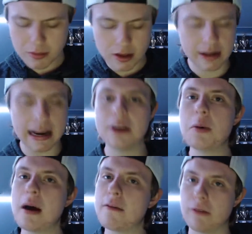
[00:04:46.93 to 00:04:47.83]
Now you
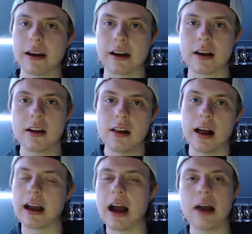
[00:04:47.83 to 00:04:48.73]
have Rittick,
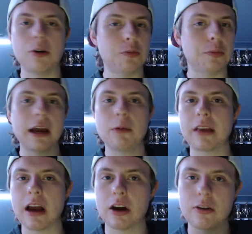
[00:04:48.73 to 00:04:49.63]
a guy who's played with
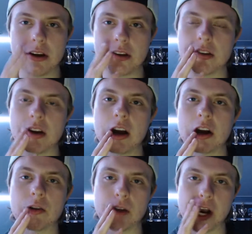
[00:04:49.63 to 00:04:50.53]
Calgary his entire
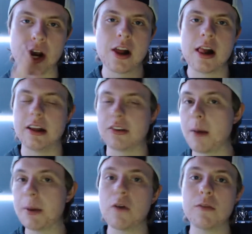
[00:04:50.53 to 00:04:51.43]
career. He's
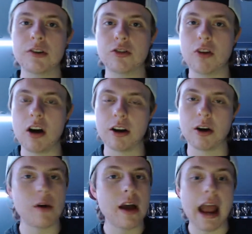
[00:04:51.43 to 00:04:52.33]
coming over to
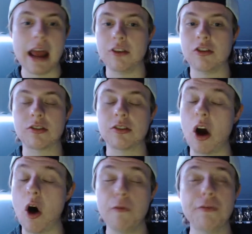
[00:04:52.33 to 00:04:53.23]
Toronto, and
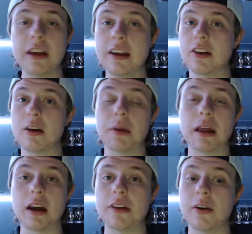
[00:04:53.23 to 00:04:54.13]
hopefully he's going to play
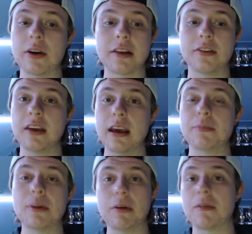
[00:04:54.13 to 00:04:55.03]
lights out against teams
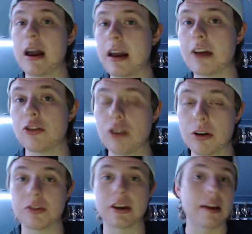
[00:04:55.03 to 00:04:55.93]
that we've kind of had
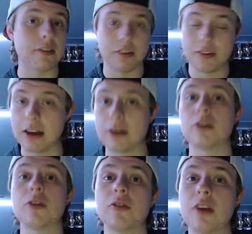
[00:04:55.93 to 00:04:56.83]
struggles against. The
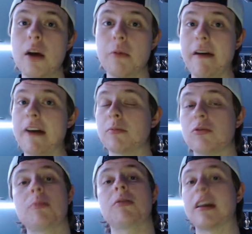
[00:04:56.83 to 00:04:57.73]
Senators, we've had some
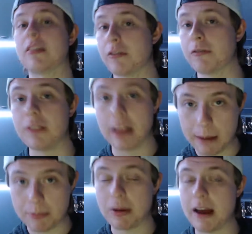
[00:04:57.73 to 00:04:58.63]
troubles against the
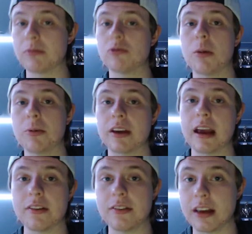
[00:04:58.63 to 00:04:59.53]
Flames, we have some troubles
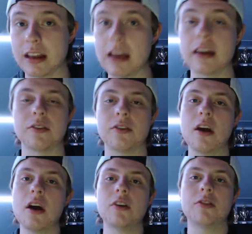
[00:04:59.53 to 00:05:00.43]
against the Canadiens.
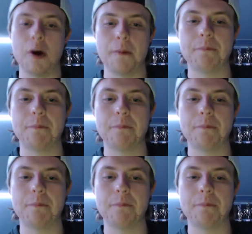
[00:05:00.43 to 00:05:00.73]
So